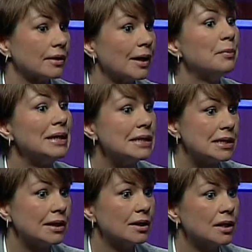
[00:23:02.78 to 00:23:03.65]

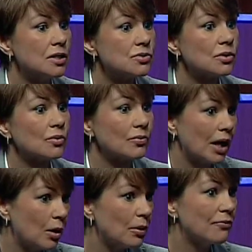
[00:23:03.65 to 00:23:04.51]
committee. So
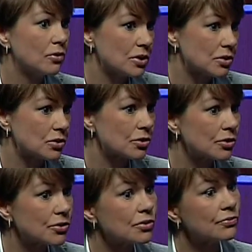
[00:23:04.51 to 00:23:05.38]
our voice is
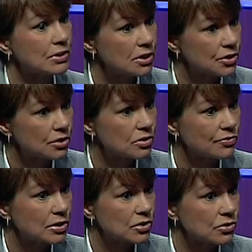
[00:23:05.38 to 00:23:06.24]
heard, physicians'
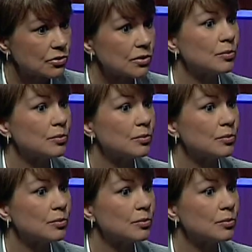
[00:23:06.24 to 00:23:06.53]
voice is heard,